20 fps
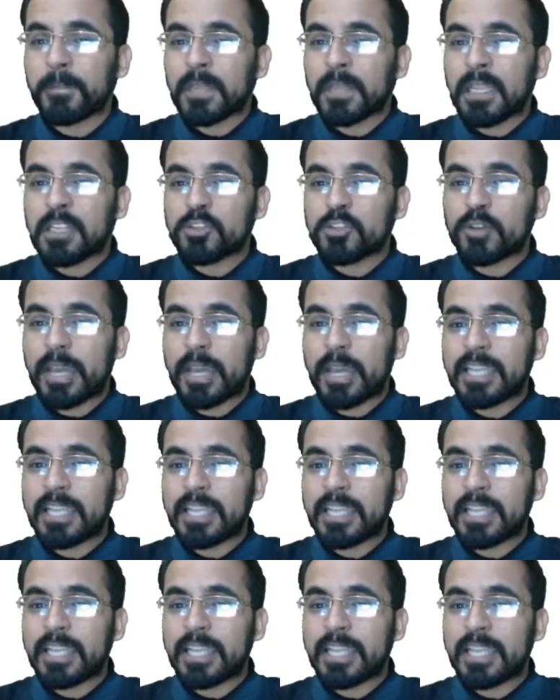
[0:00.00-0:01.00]
So I
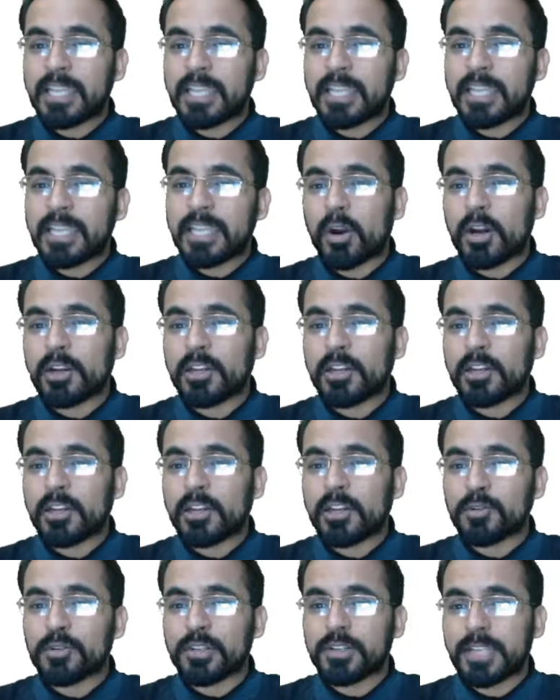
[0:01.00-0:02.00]
simply want you
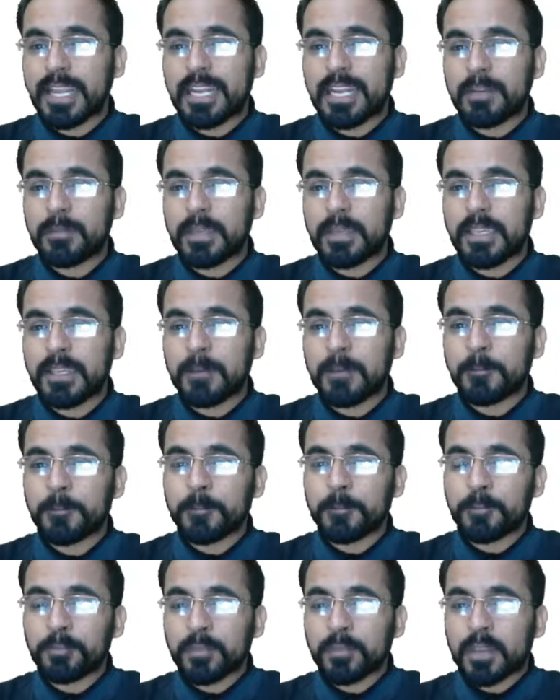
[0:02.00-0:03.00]
to tell me,
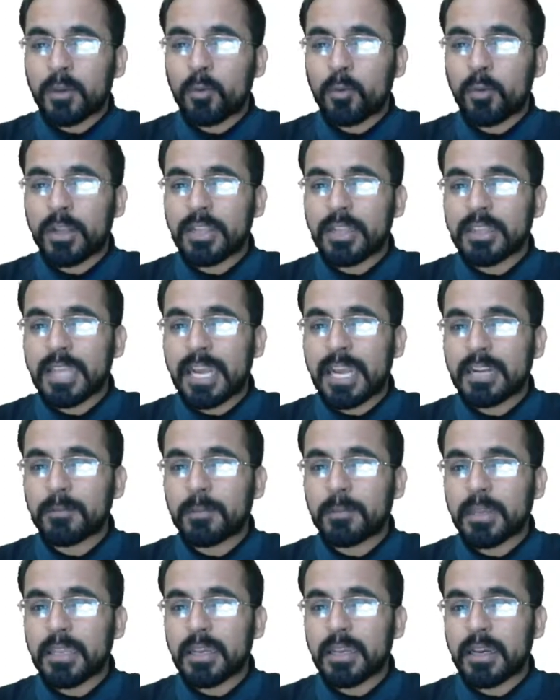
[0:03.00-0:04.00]
will that
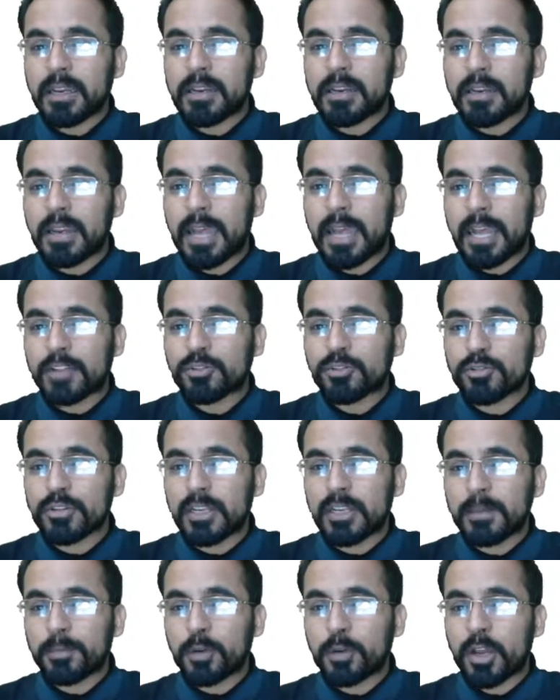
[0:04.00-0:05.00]
be a
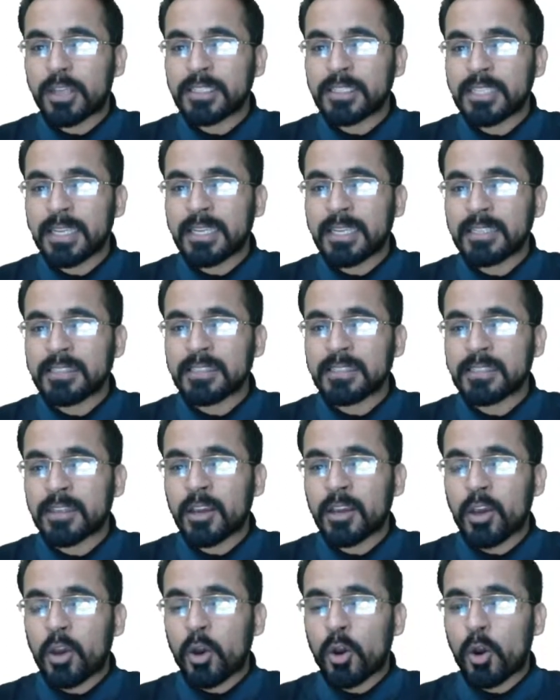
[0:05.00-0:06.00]
natural process
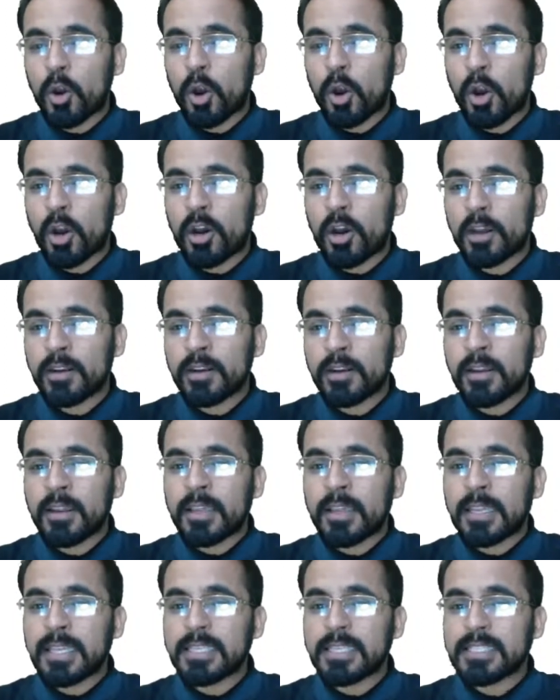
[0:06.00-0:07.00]
or
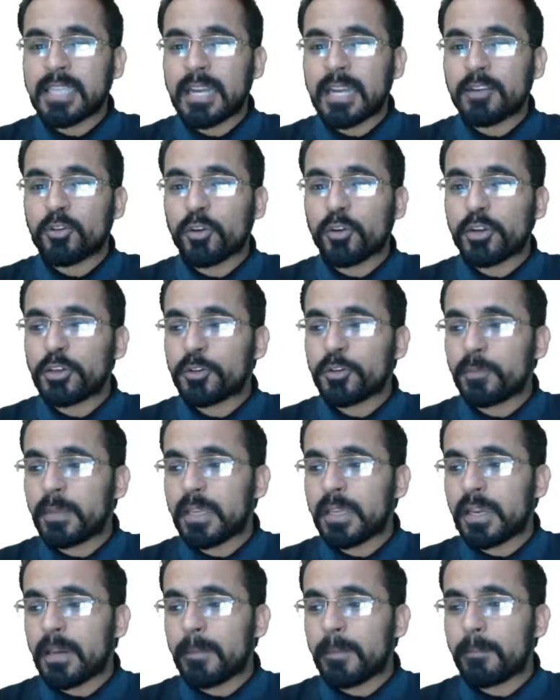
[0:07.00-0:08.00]
is that going to
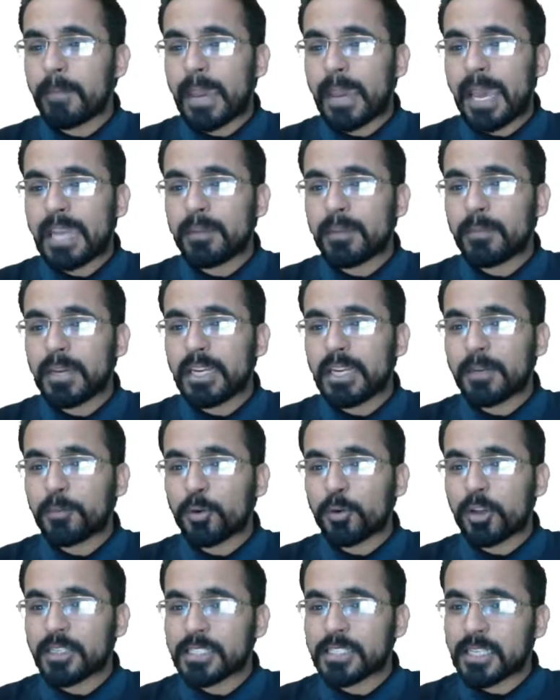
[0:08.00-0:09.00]
be a man-made
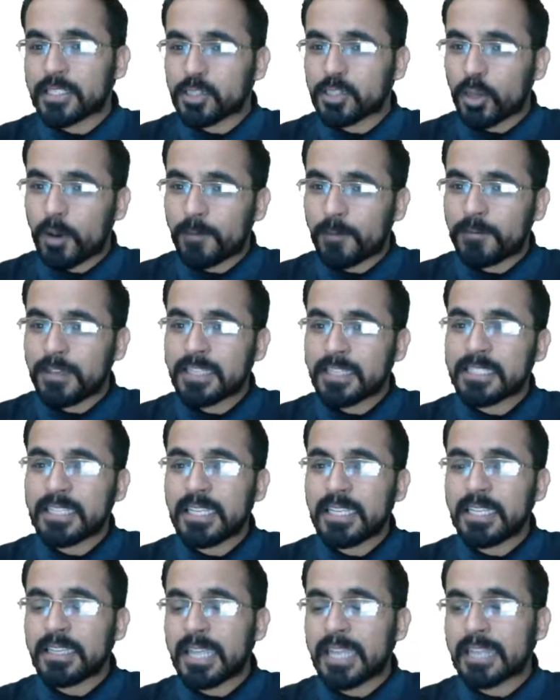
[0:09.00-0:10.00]
process?
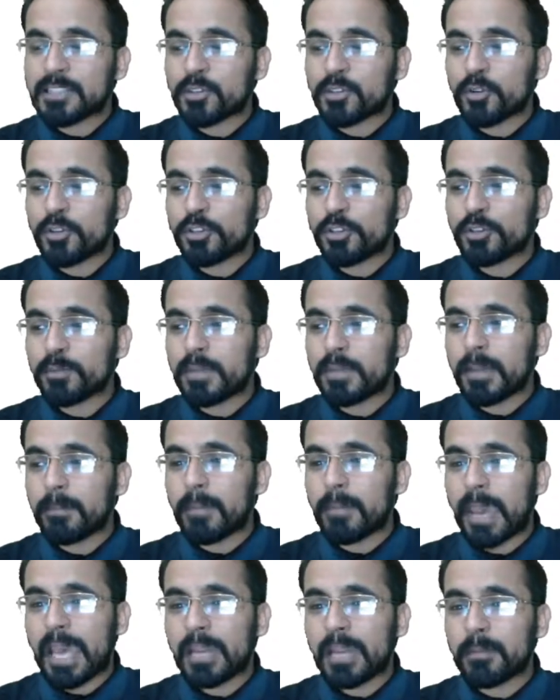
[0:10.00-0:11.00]
Obviously, that's going to be a
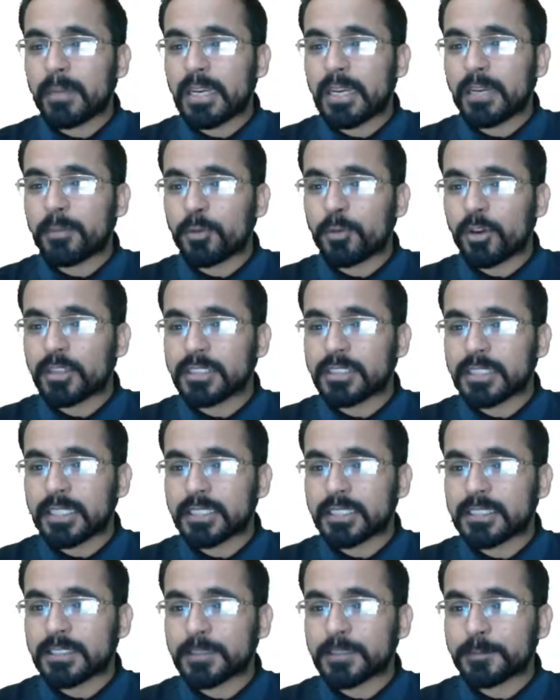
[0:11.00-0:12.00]
man-made process.